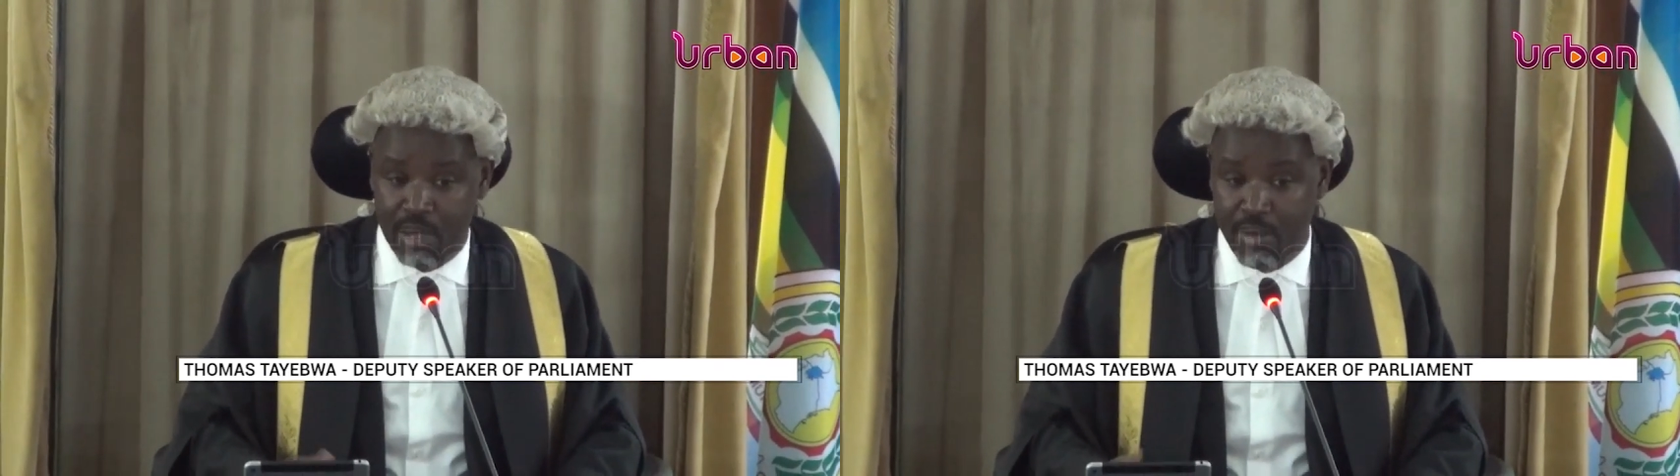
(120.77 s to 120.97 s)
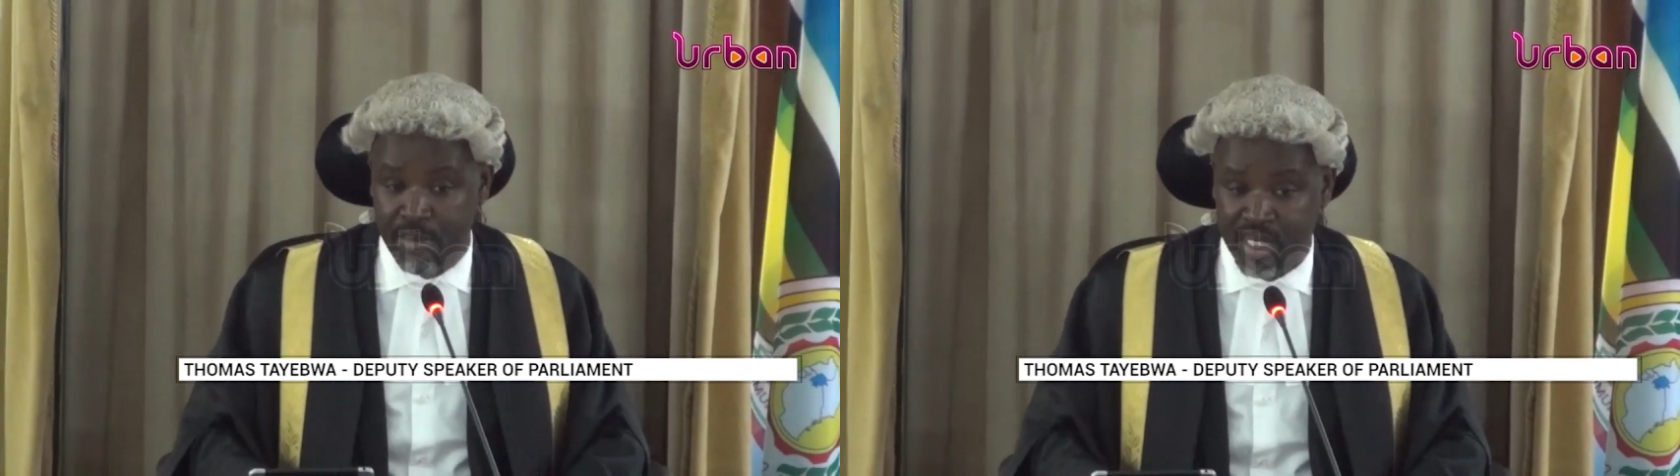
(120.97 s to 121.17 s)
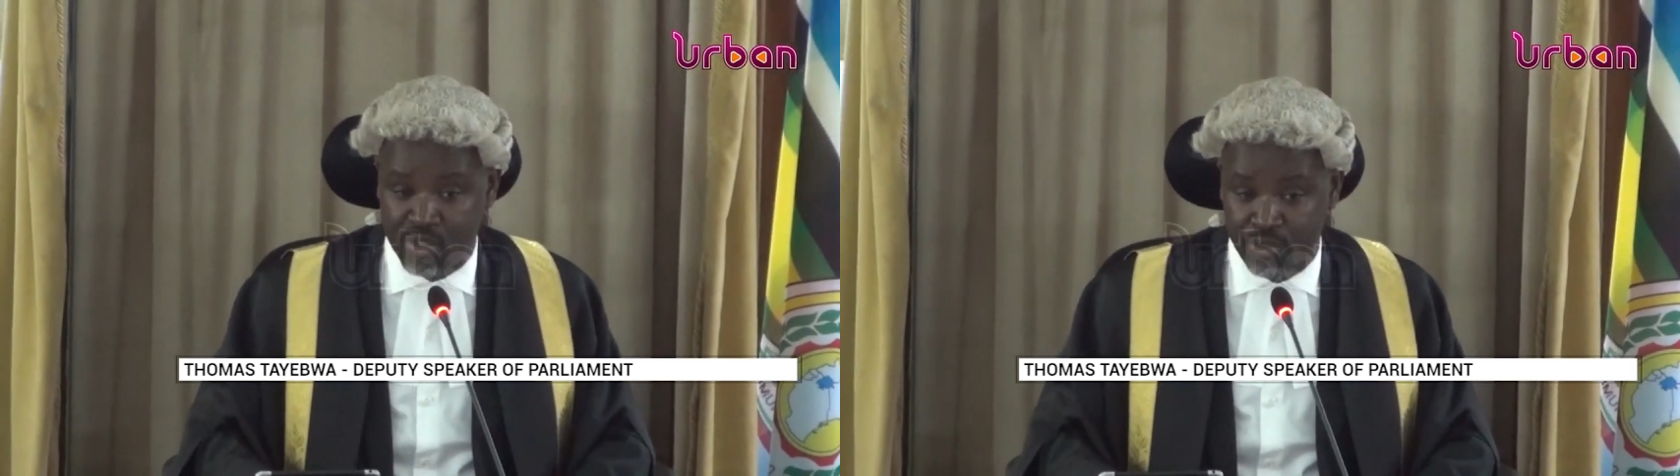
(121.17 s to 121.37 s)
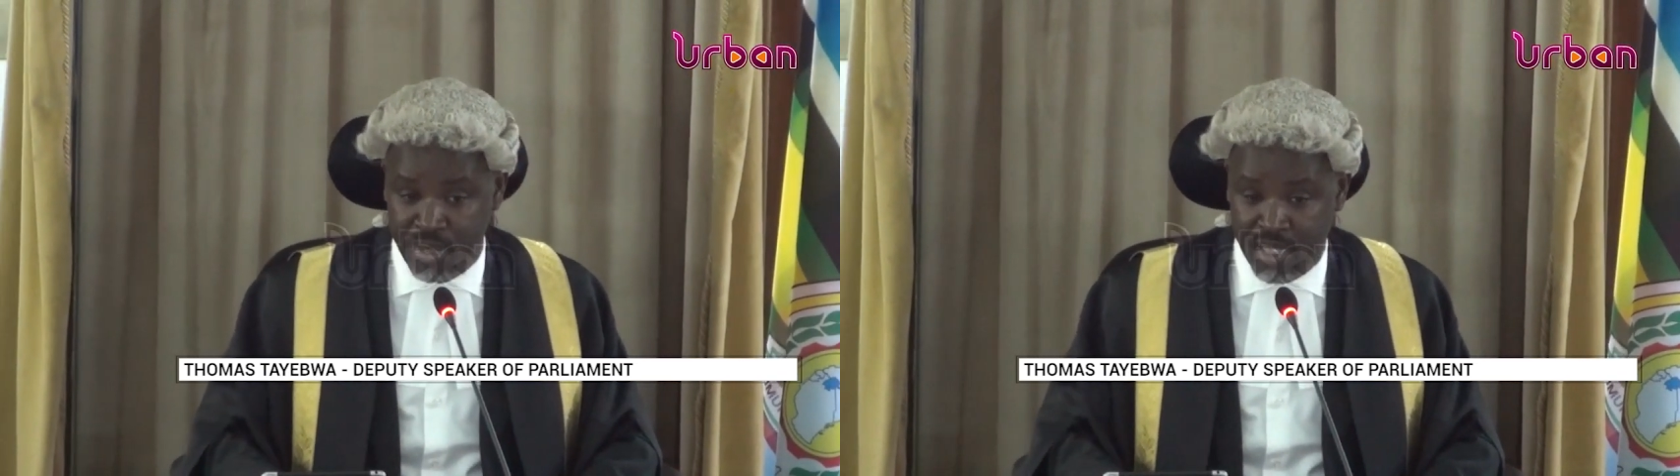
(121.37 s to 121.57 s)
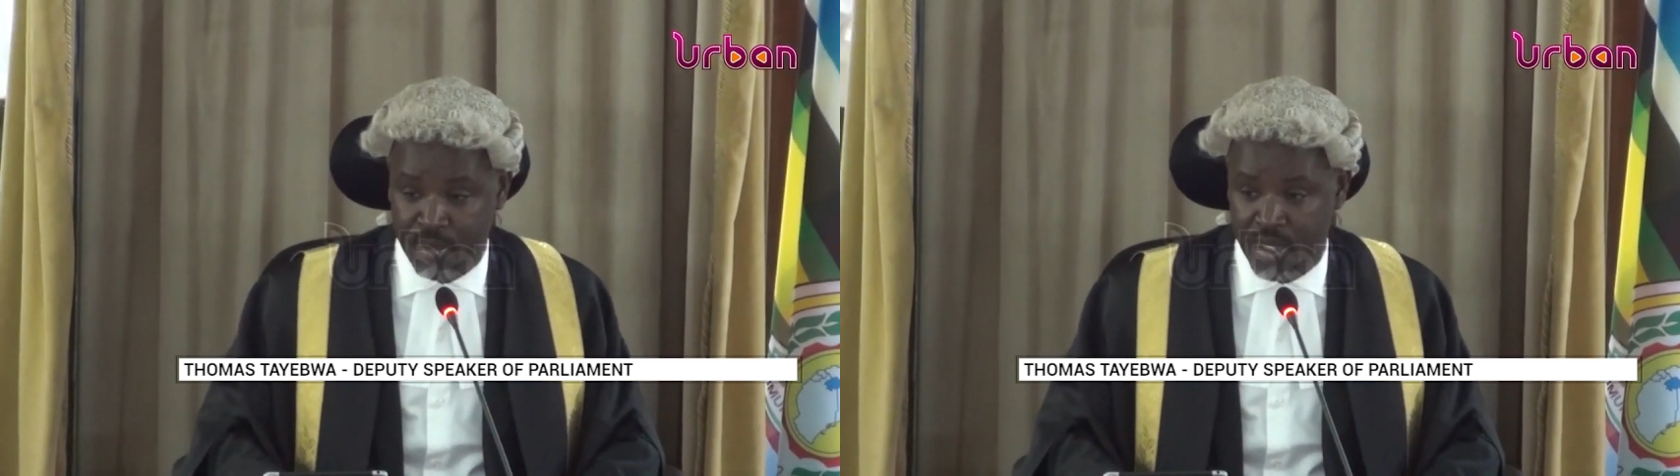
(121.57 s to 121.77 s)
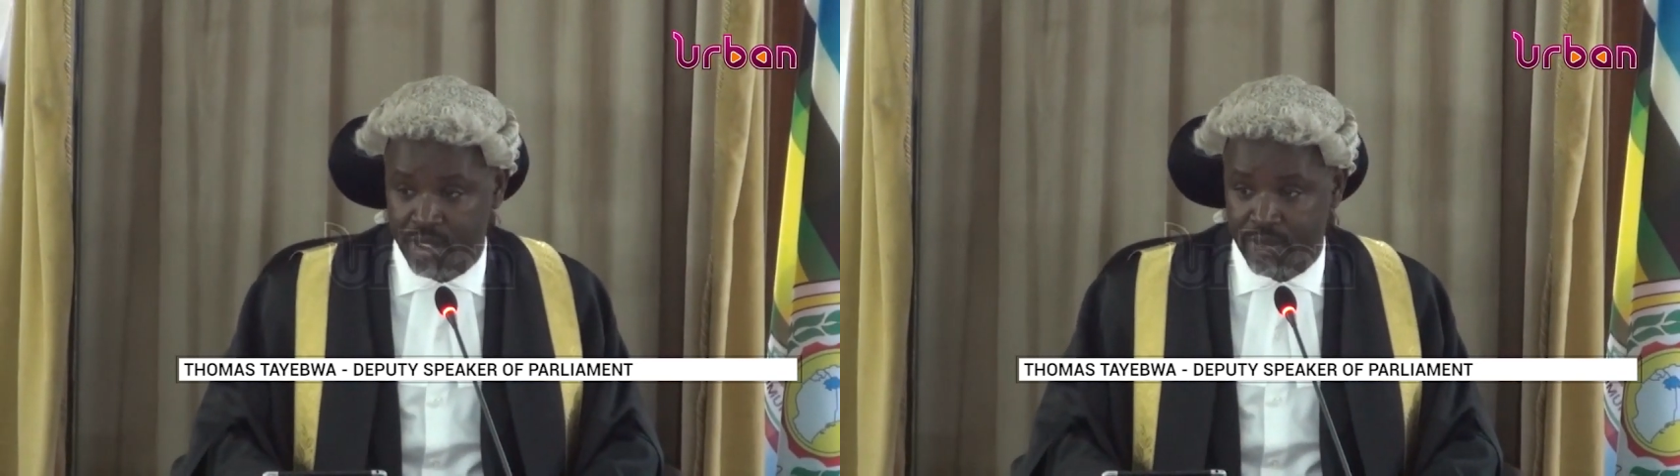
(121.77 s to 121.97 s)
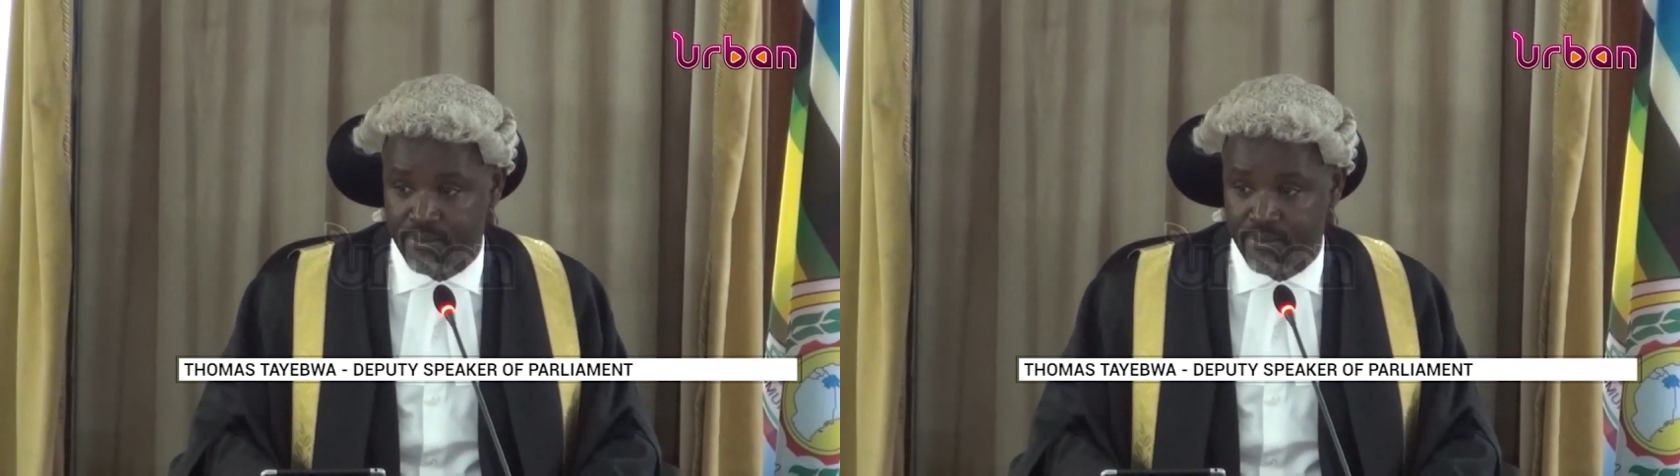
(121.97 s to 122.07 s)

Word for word: are members of Parliament.